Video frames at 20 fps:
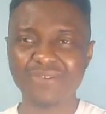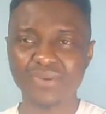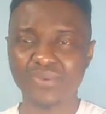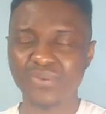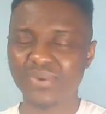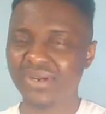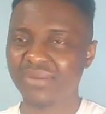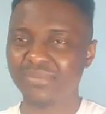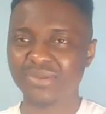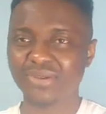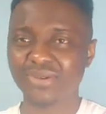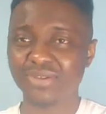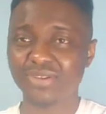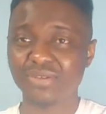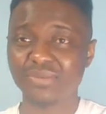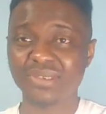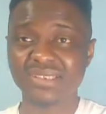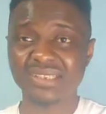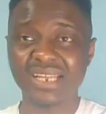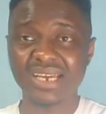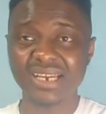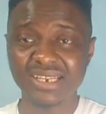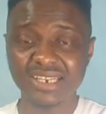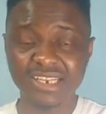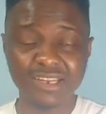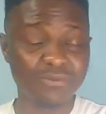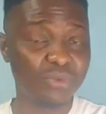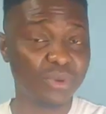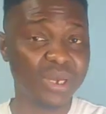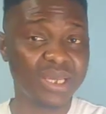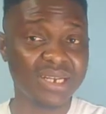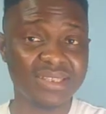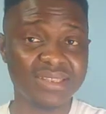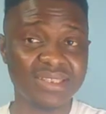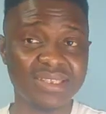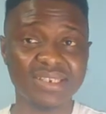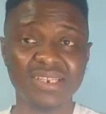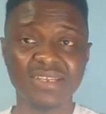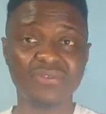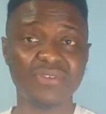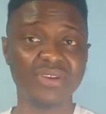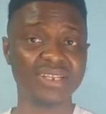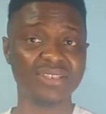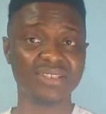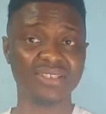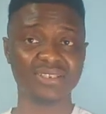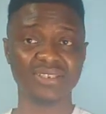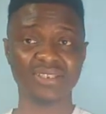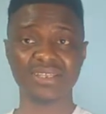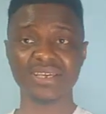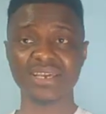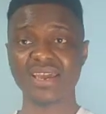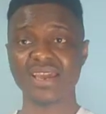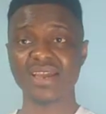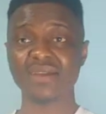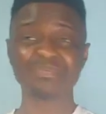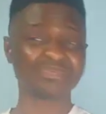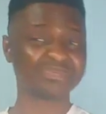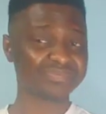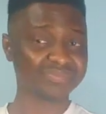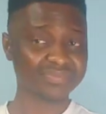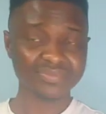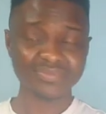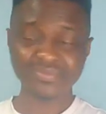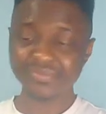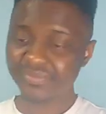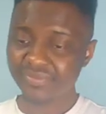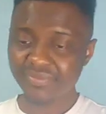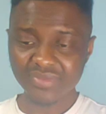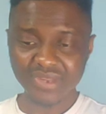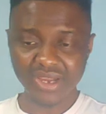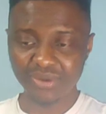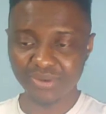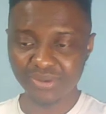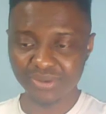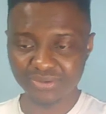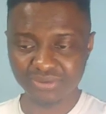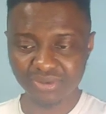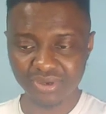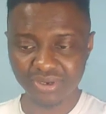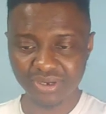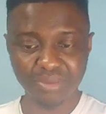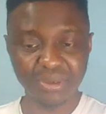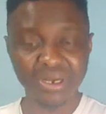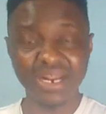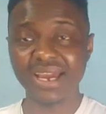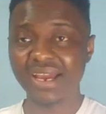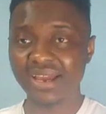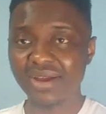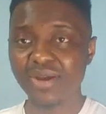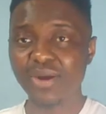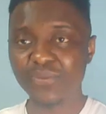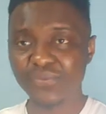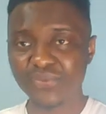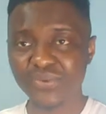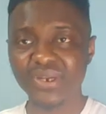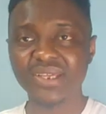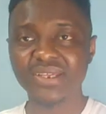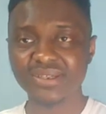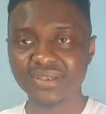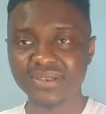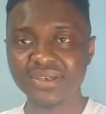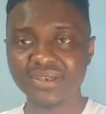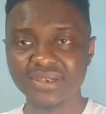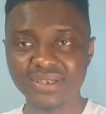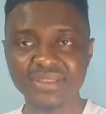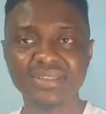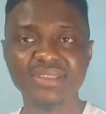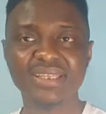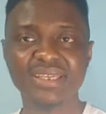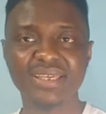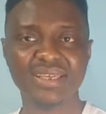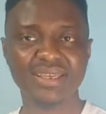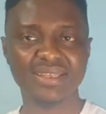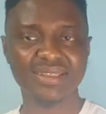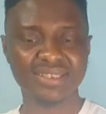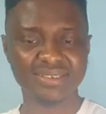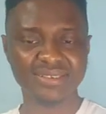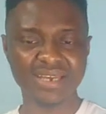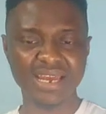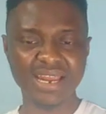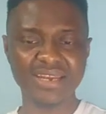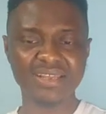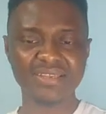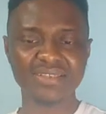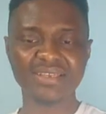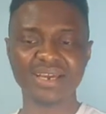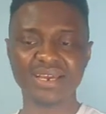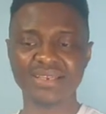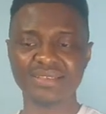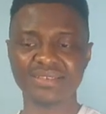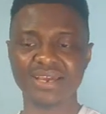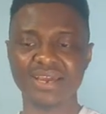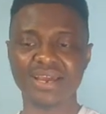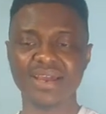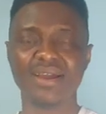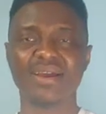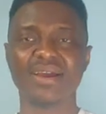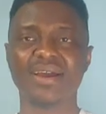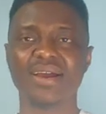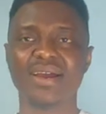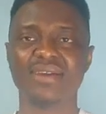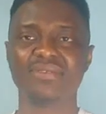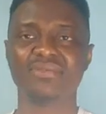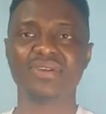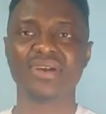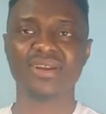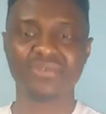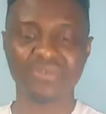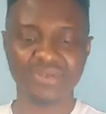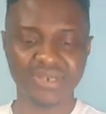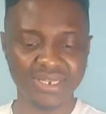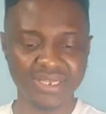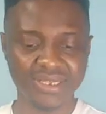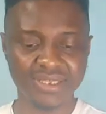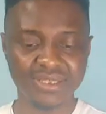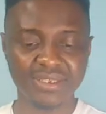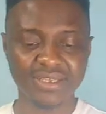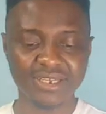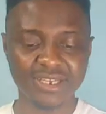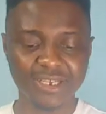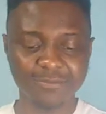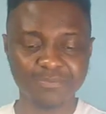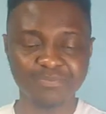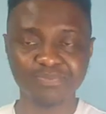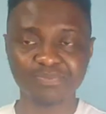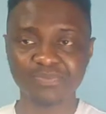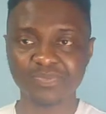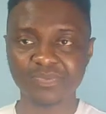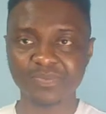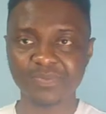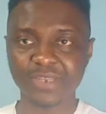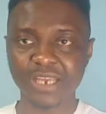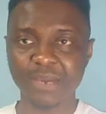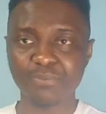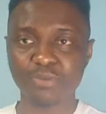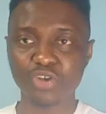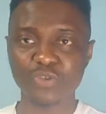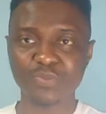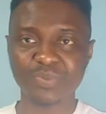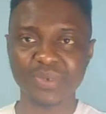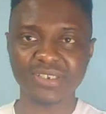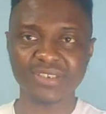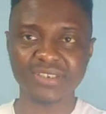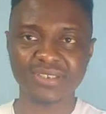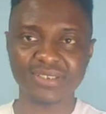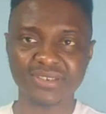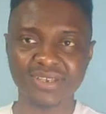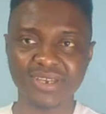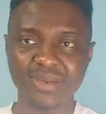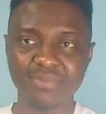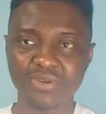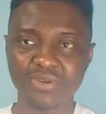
for one, I'm not going to be slagging them for anything if anything goes wrong. But hopefully these guys are really a prospect.